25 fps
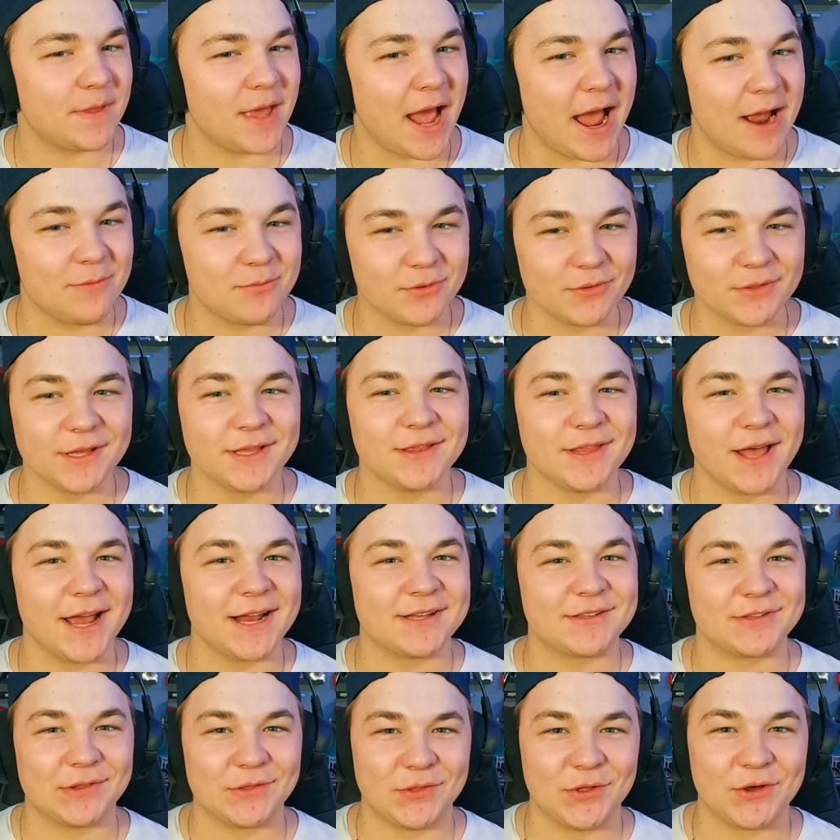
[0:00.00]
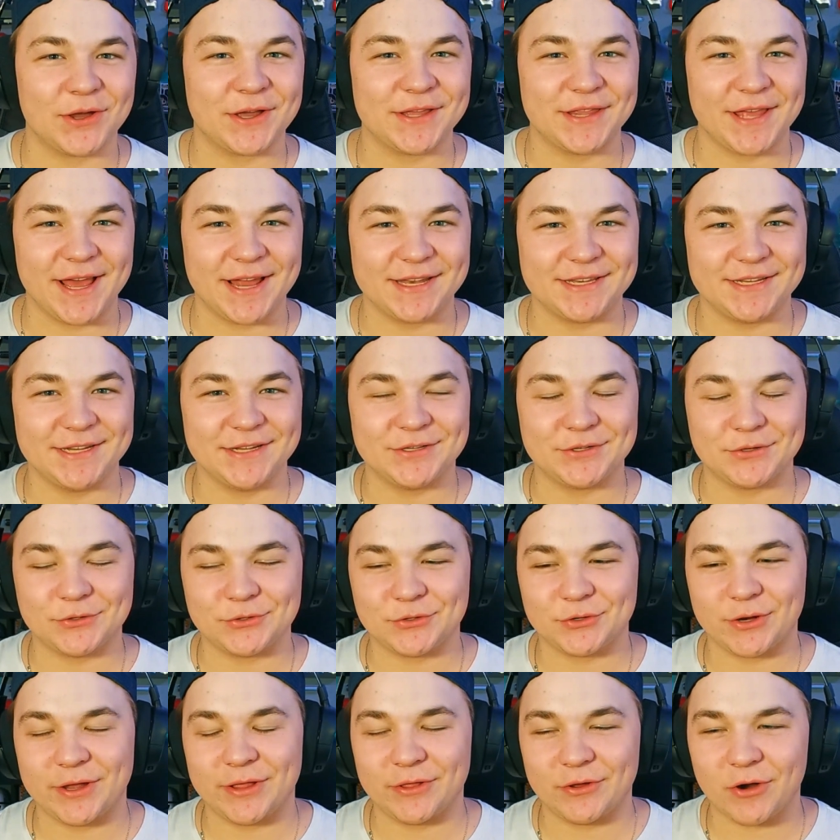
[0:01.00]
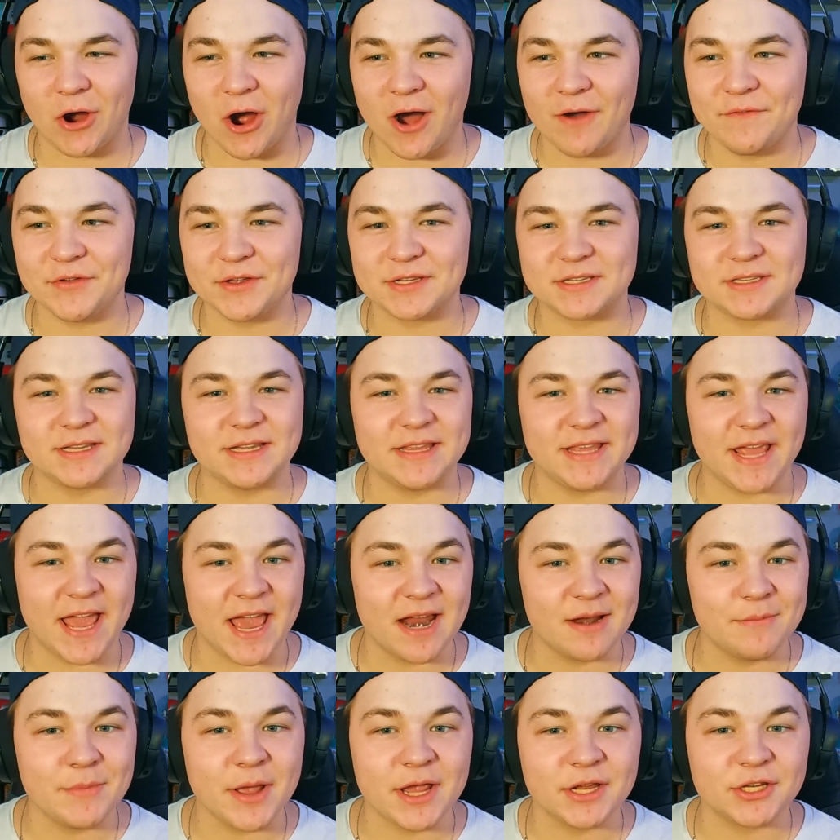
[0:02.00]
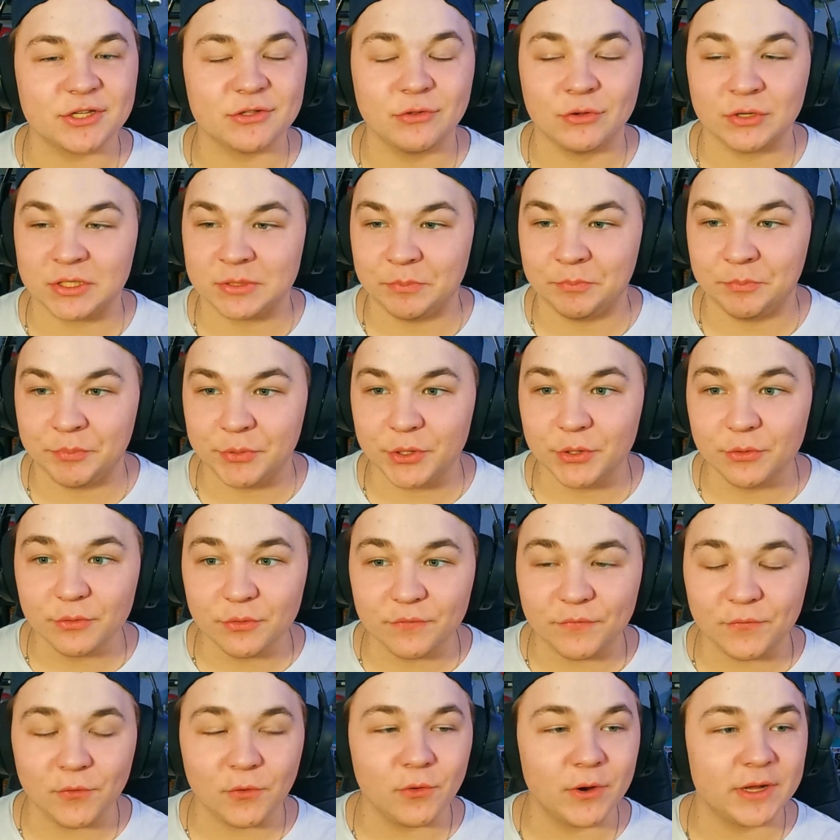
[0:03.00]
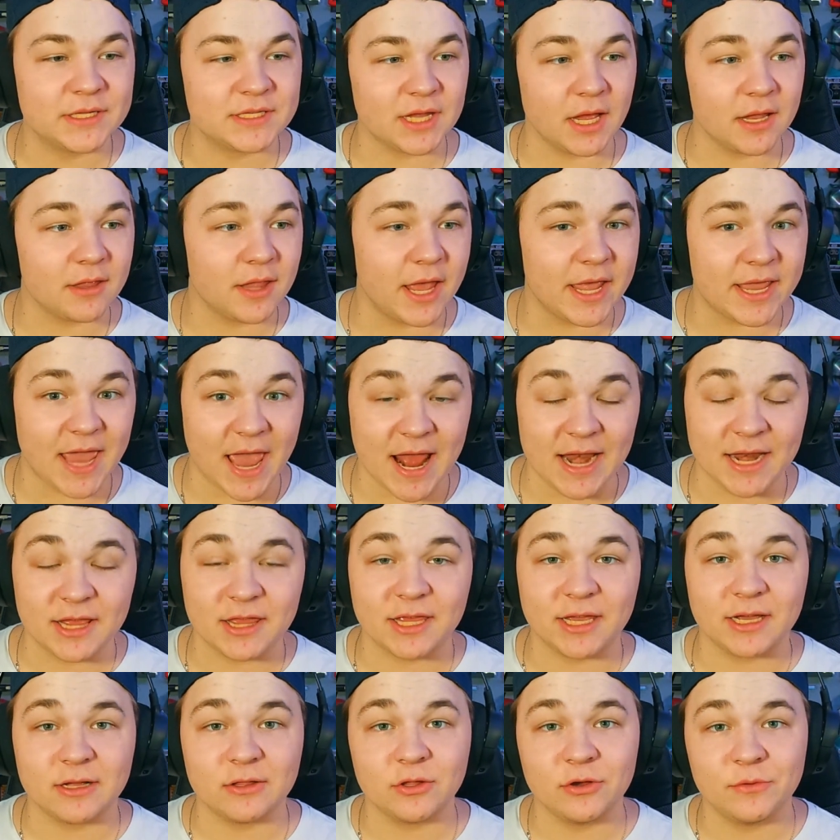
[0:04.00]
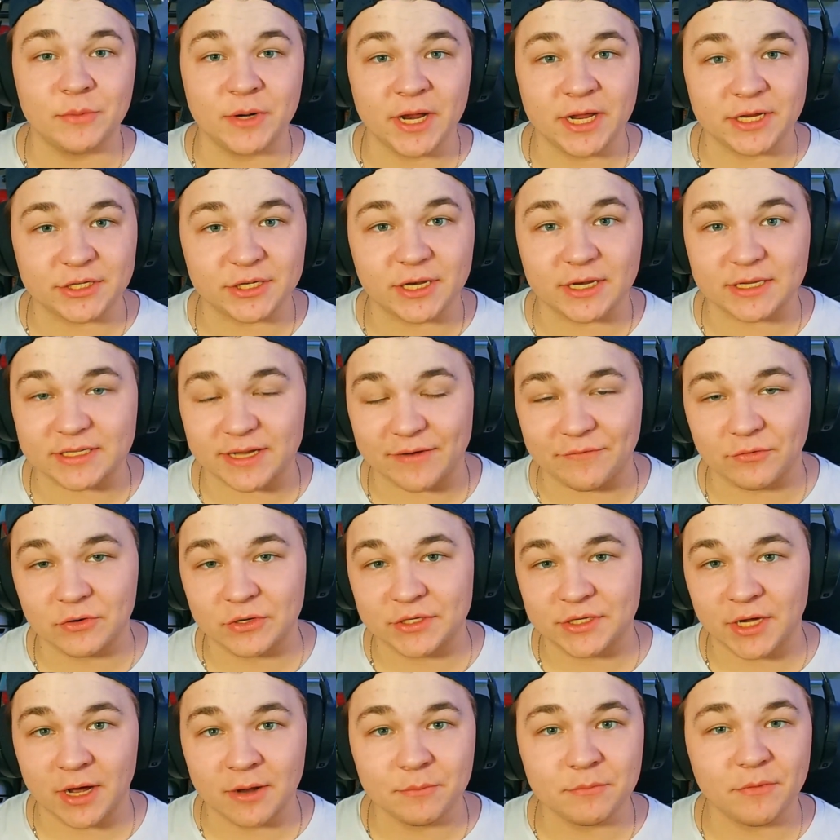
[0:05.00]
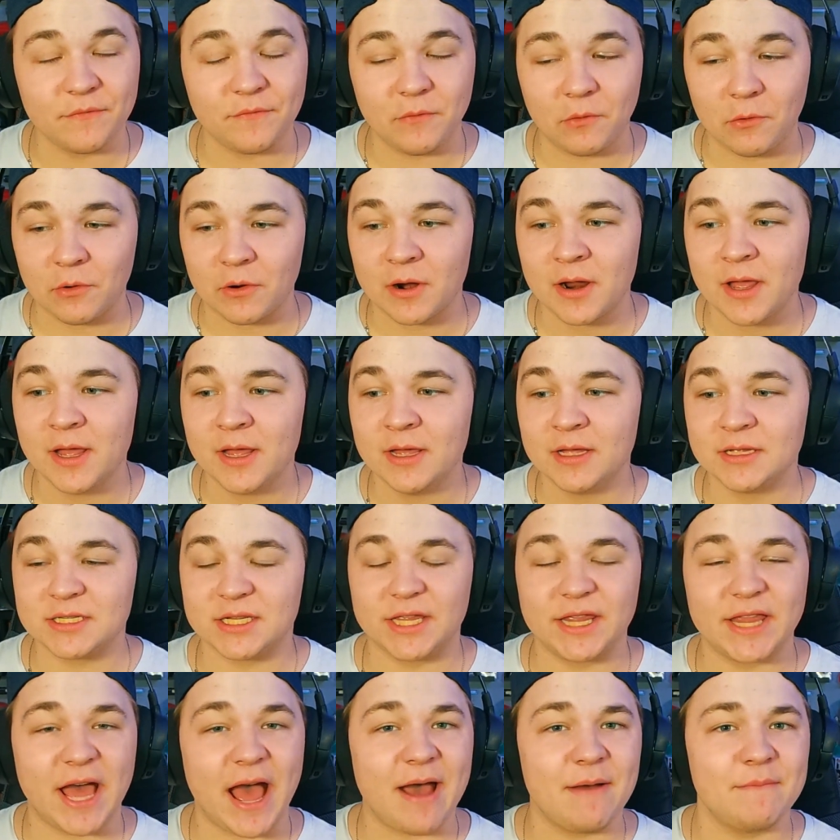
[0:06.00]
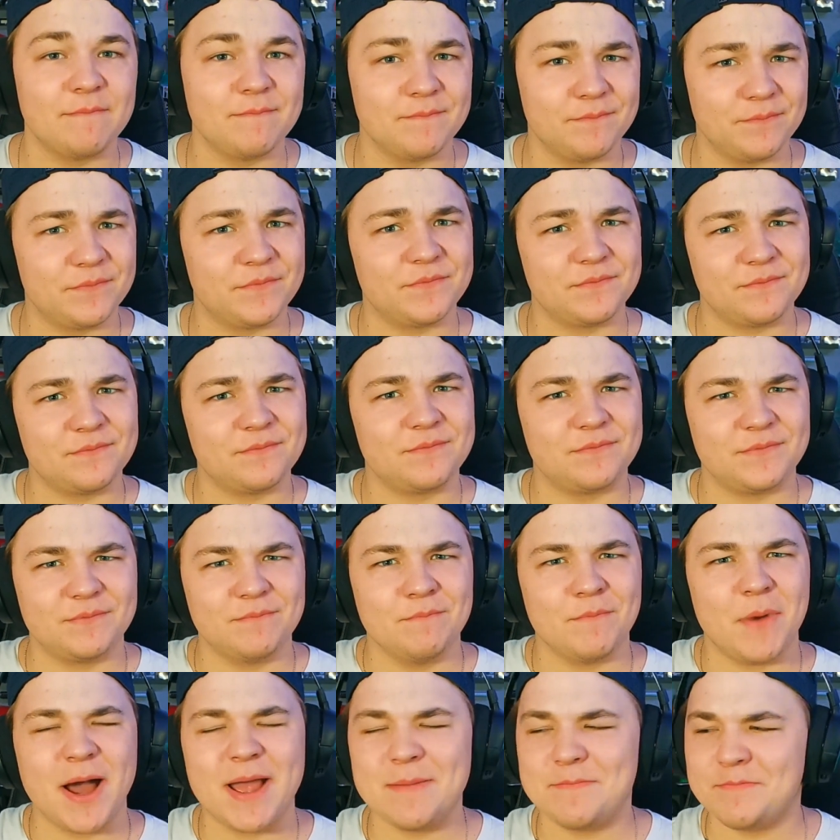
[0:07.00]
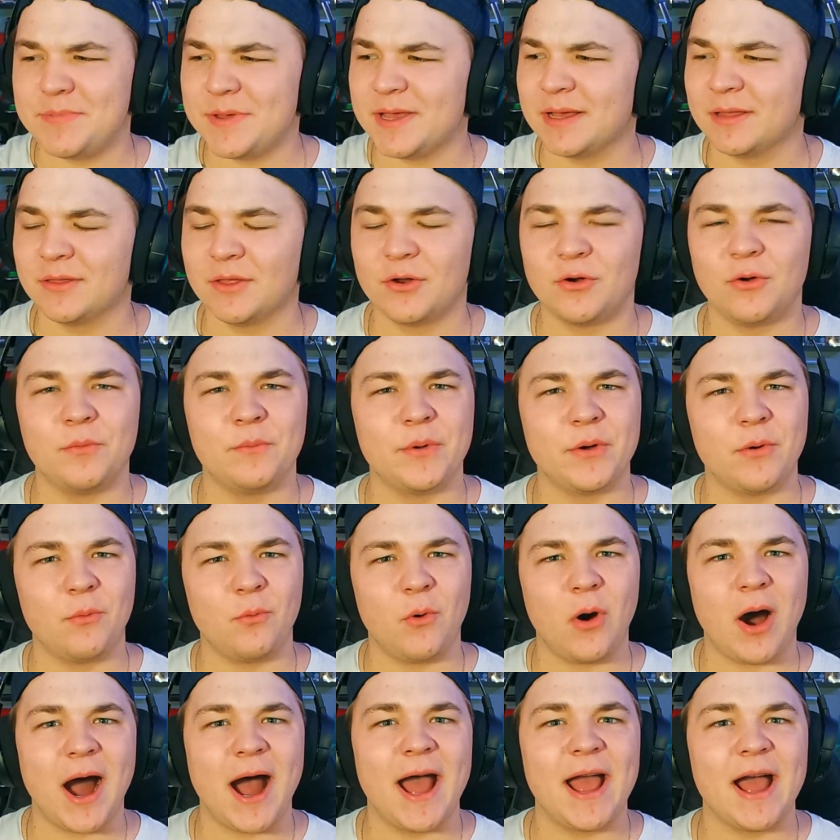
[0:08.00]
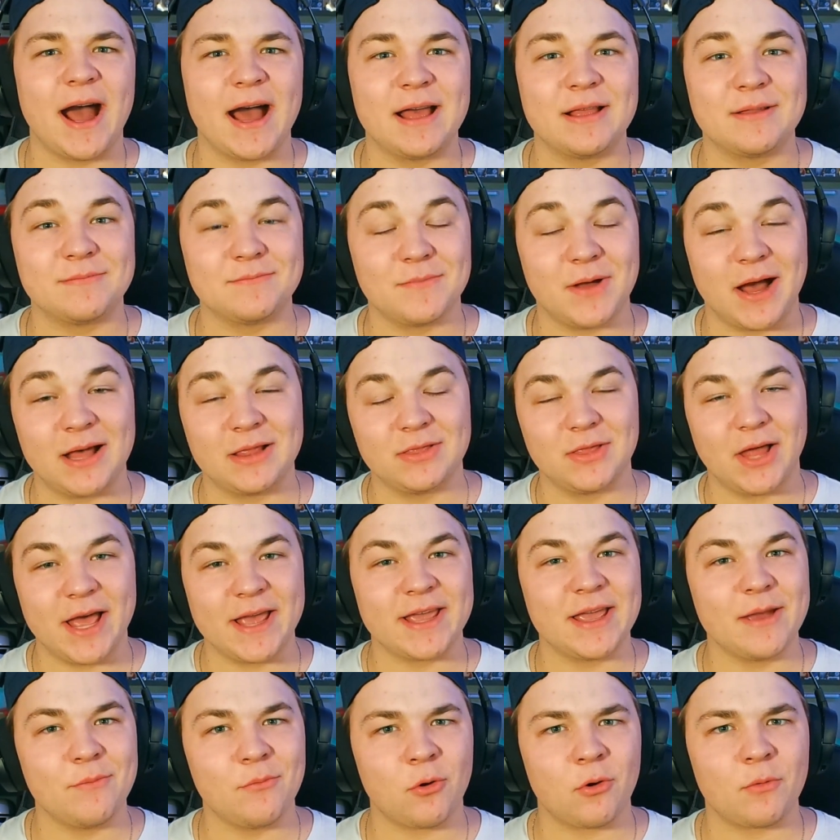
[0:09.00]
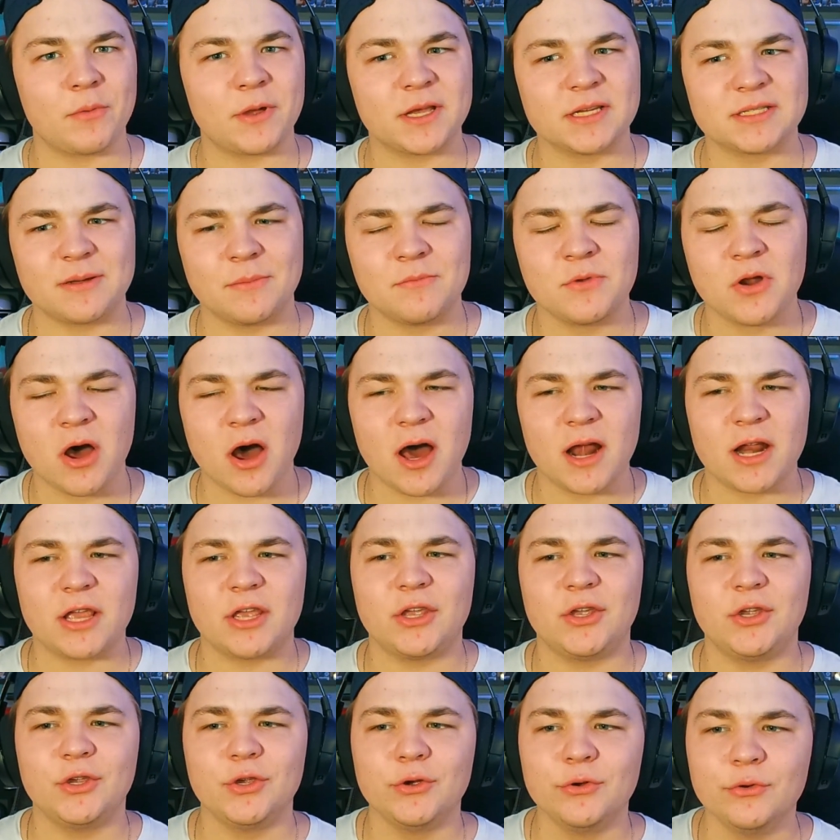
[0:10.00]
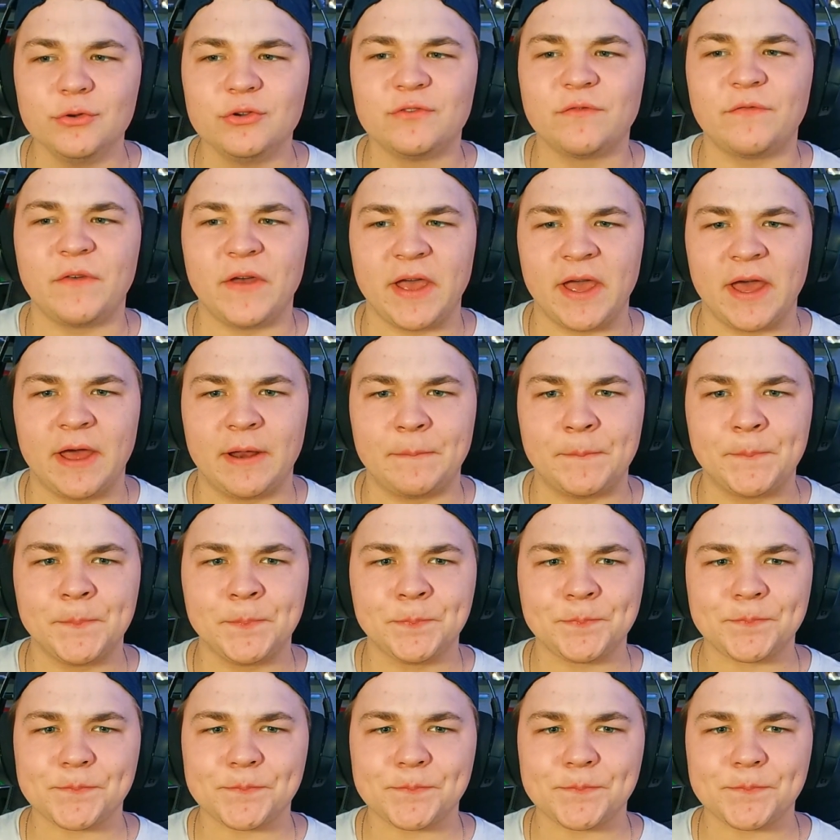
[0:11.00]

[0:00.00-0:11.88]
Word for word: I really like the look of that teaser trailer. Obviously, the animation looks beautiful. It's unlike anything Illumination has ever done before. So that might be a little bit why I, I like it more because I'm not a huge fan